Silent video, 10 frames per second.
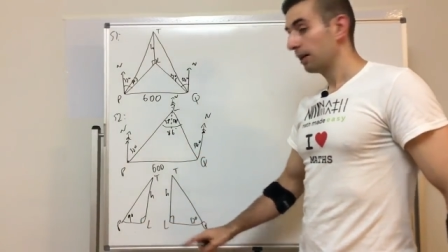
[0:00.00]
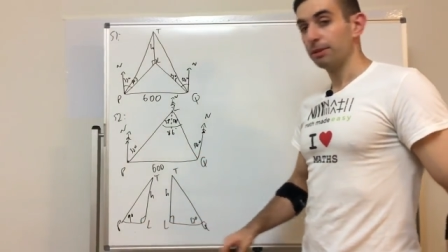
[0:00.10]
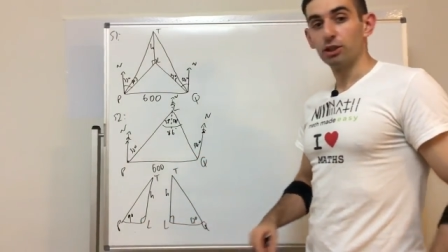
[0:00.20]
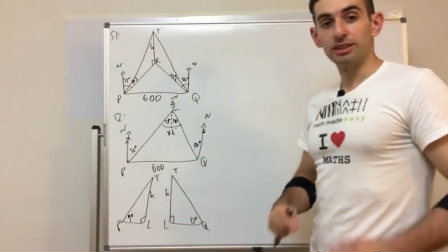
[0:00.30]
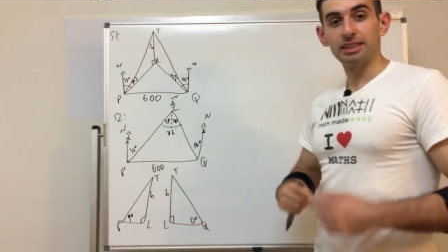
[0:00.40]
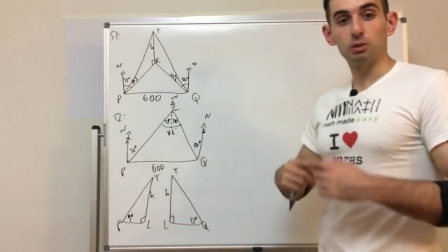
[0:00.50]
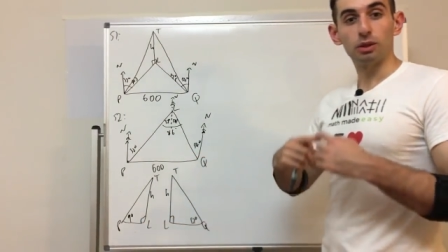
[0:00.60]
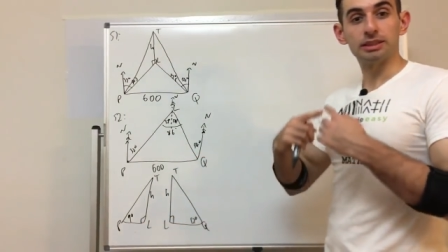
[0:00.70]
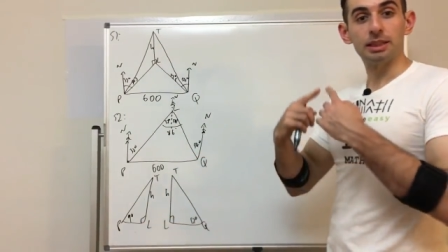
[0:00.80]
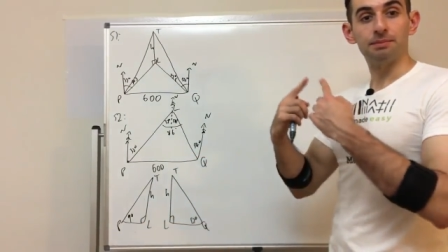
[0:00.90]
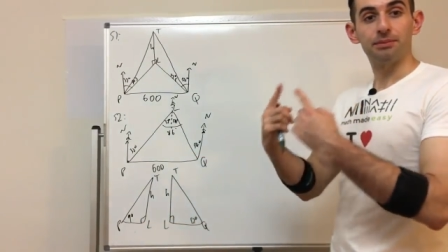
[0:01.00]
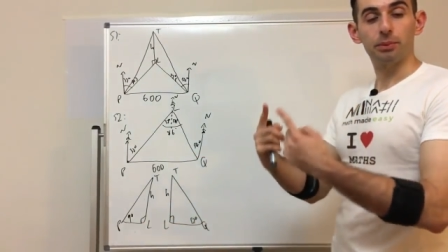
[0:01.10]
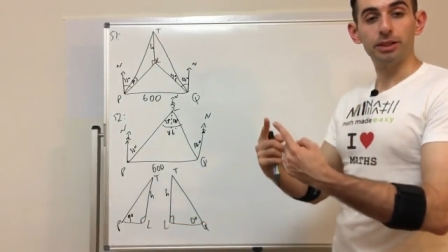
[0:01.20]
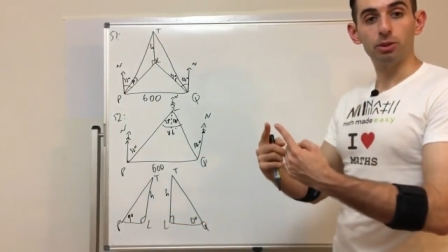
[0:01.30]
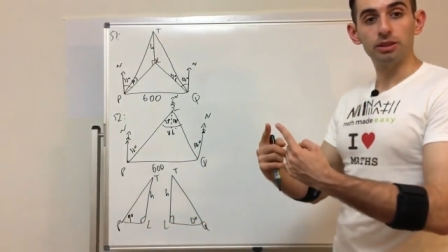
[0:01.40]
Because this is what step
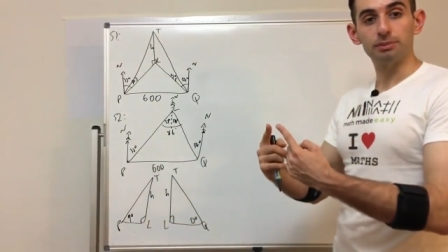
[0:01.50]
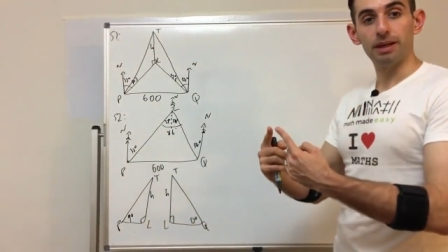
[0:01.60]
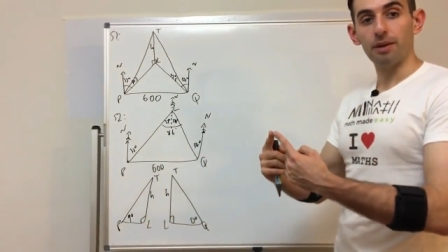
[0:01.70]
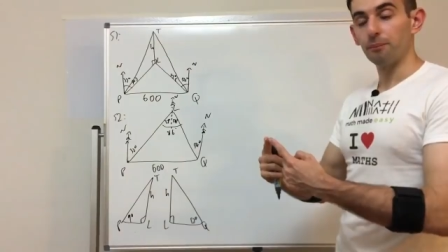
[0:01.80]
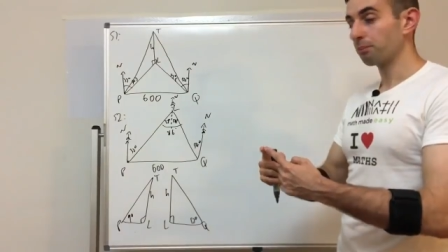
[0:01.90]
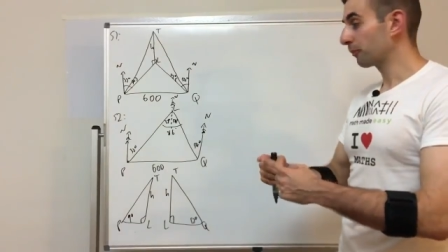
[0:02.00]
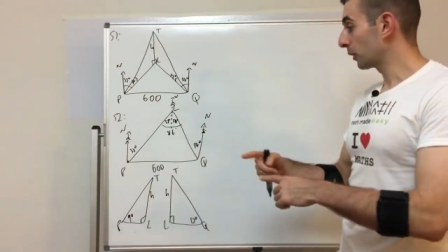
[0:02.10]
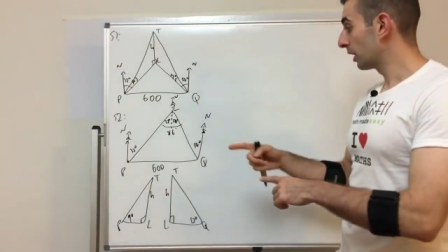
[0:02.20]
3 talks about.